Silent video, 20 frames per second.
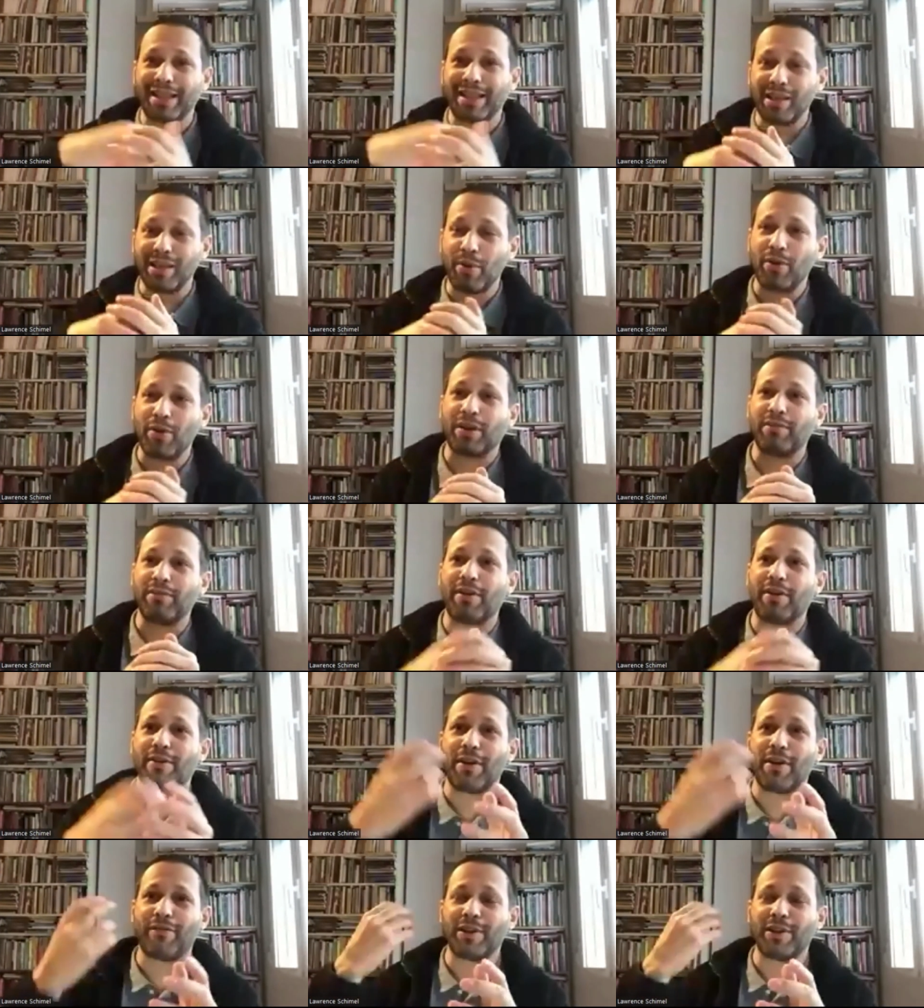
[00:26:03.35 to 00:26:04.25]
the book and
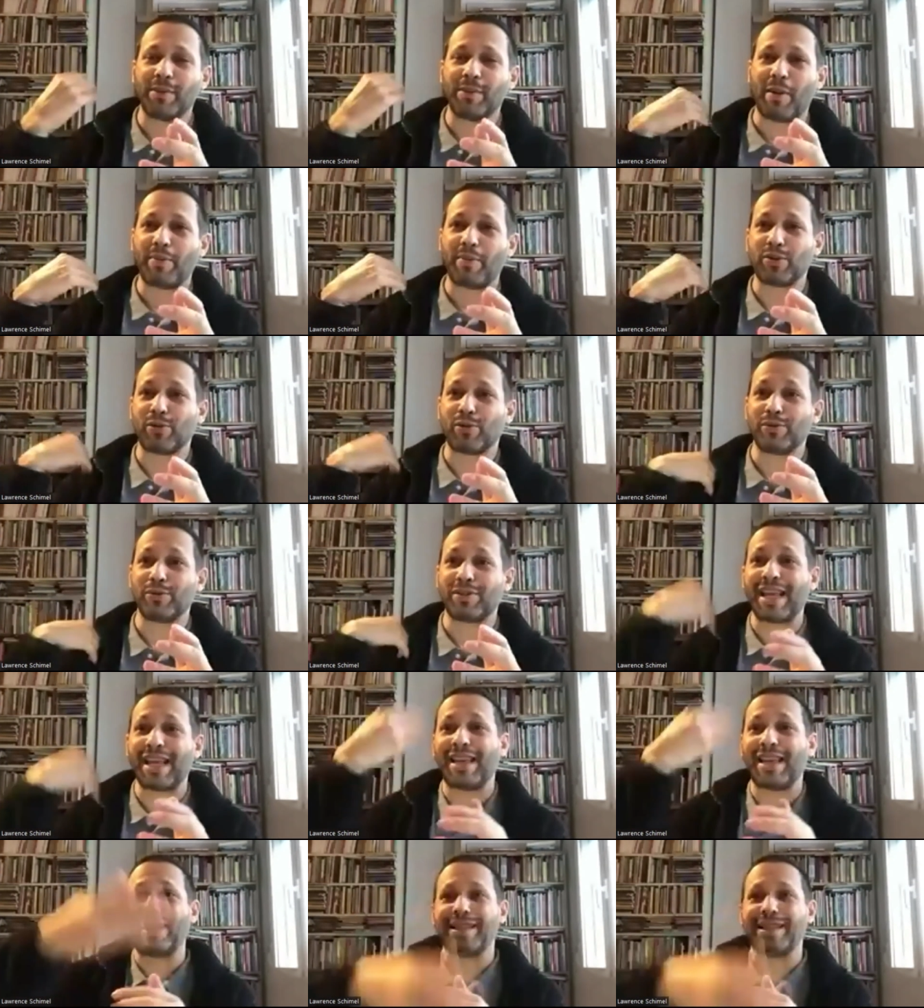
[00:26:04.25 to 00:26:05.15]
very often the publisher who's
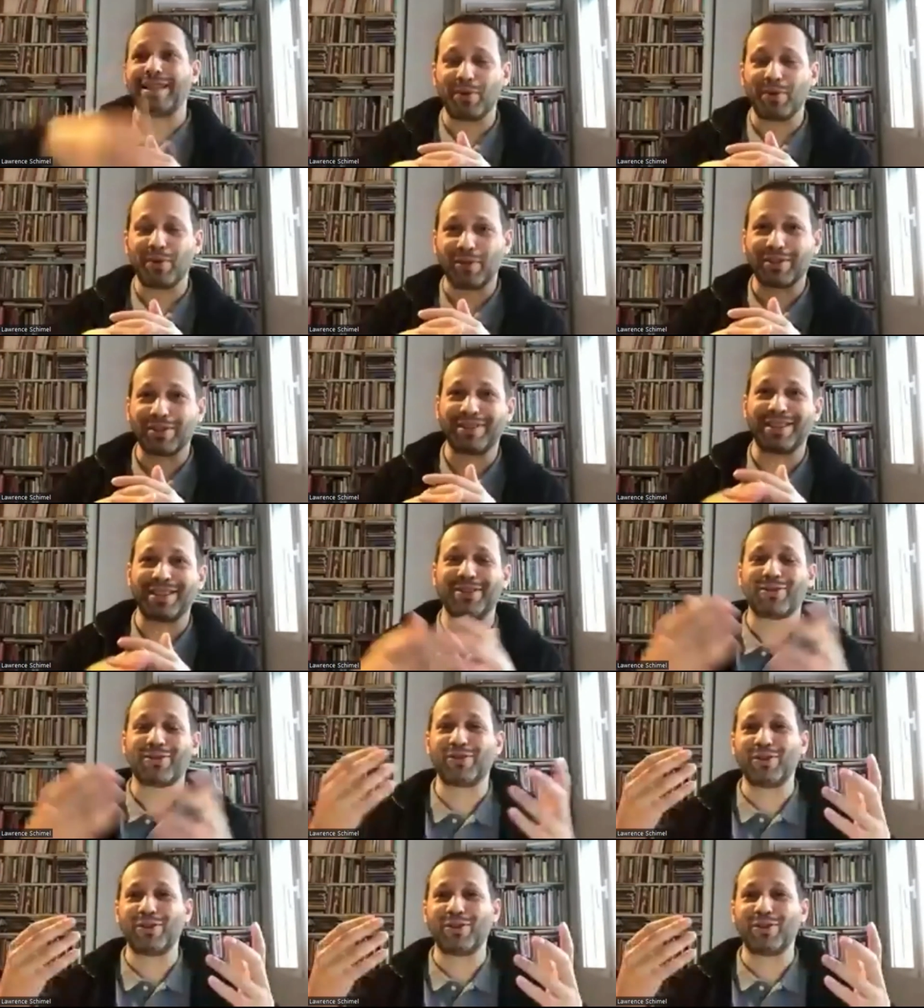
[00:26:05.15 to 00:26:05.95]
selling the book to,